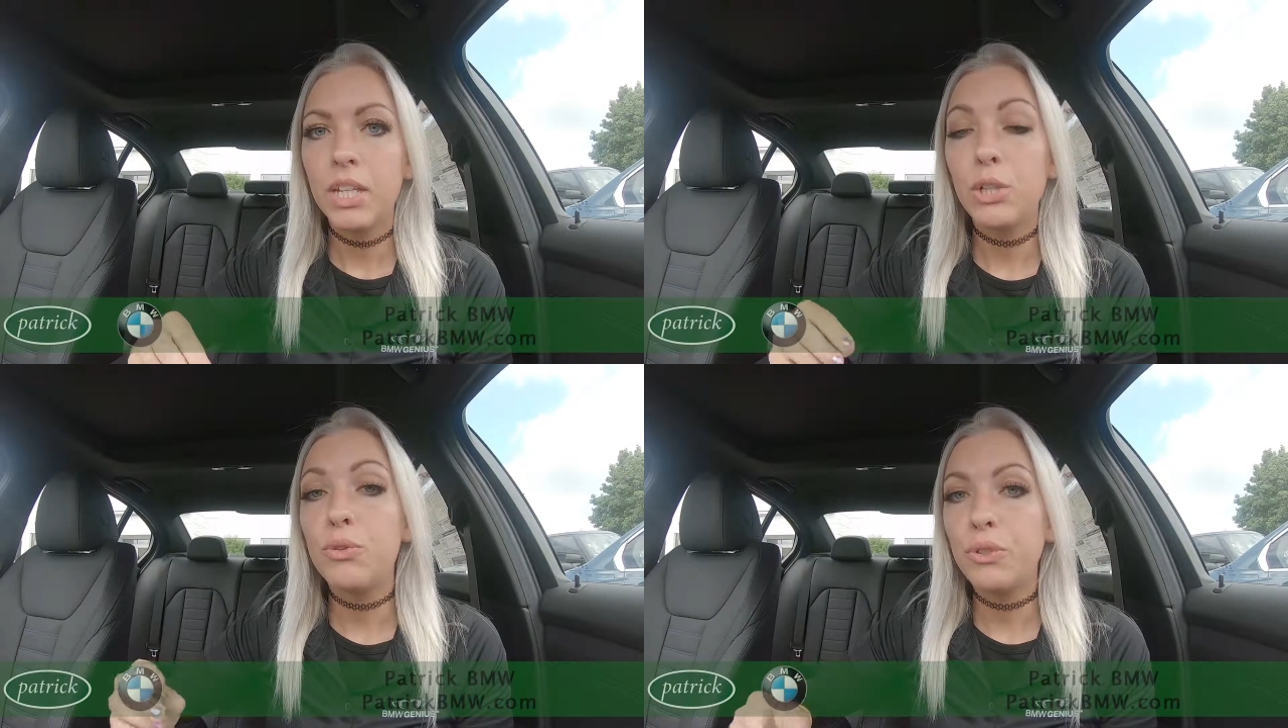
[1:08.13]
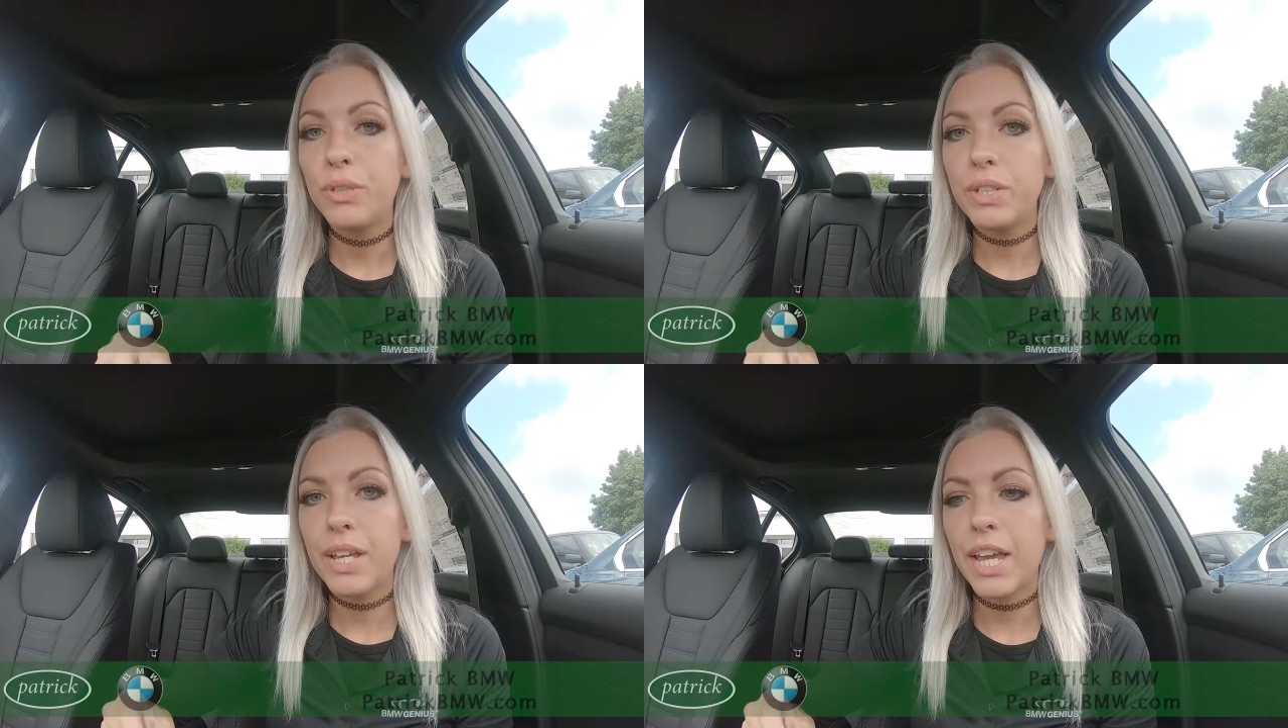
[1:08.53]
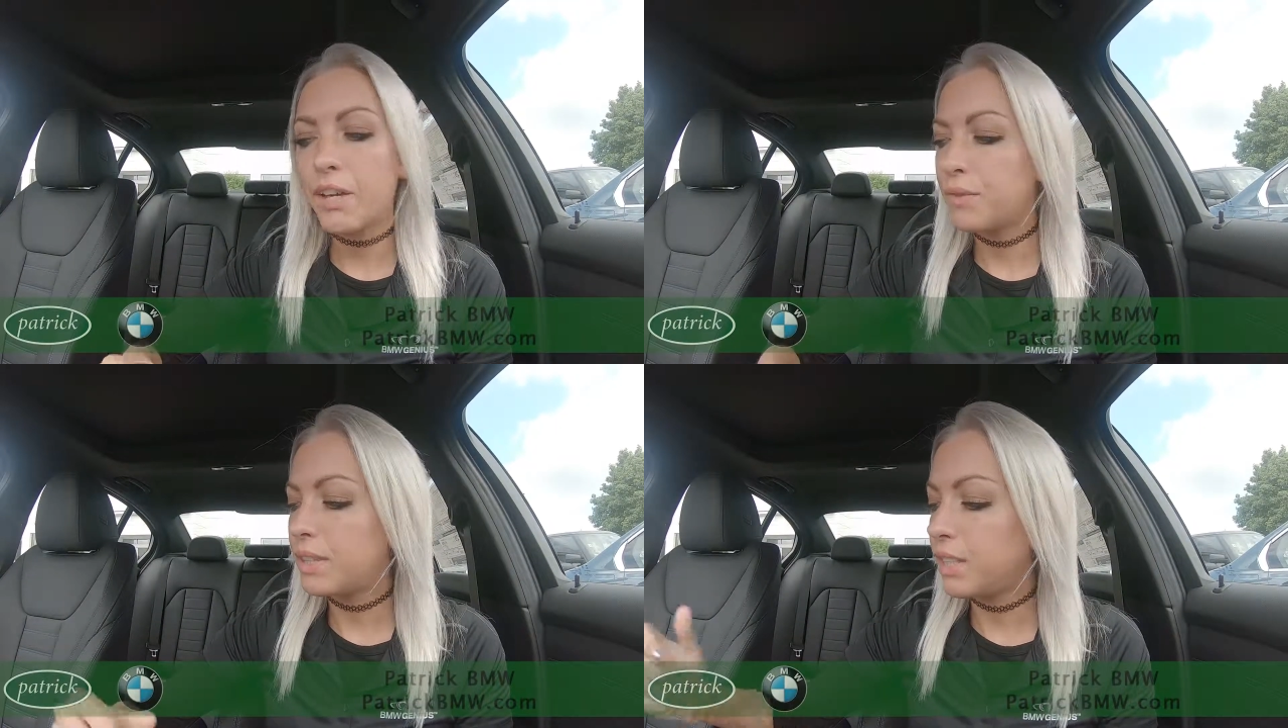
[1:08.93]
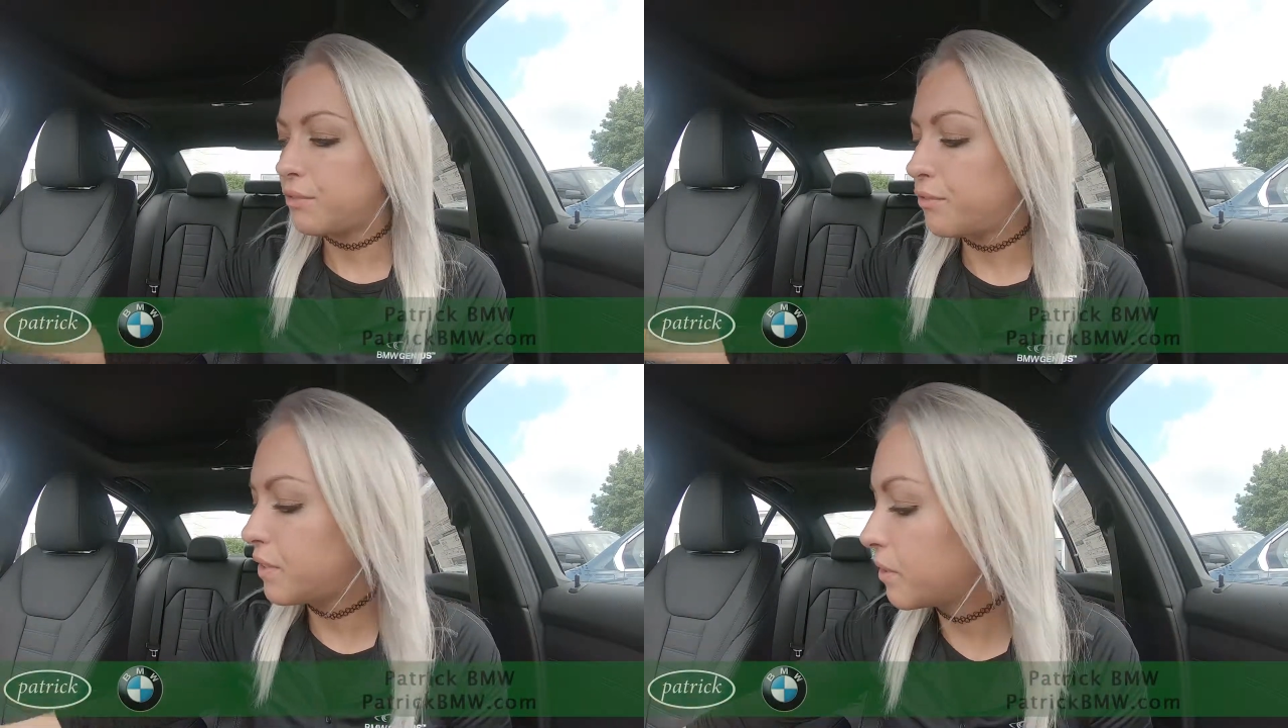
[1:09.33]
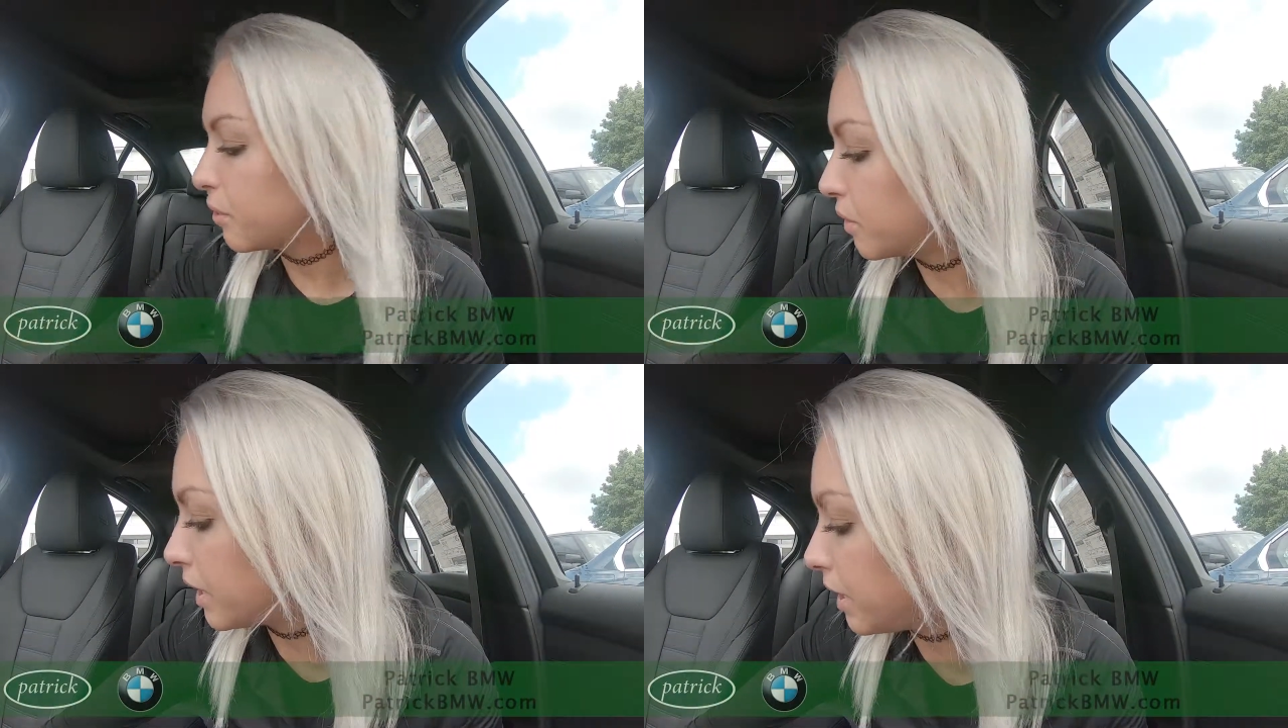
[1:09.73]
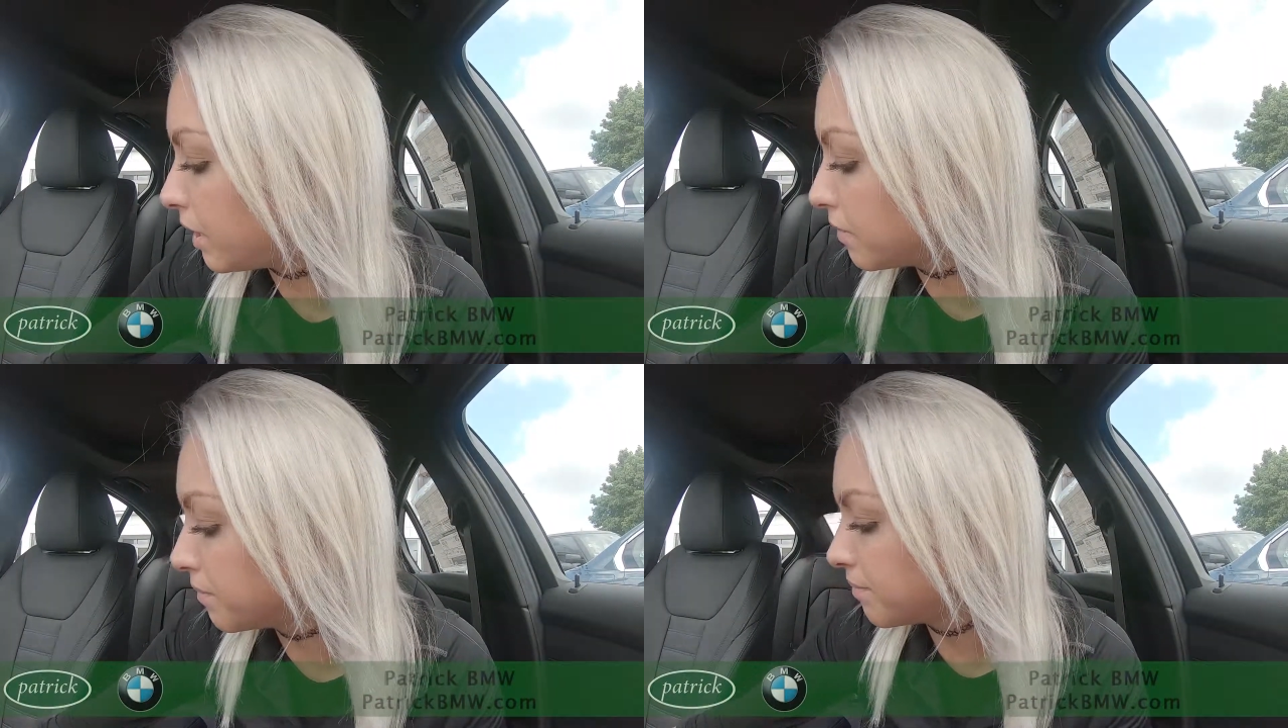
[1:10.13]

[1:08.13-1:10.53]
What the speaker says: you do need to have the physical key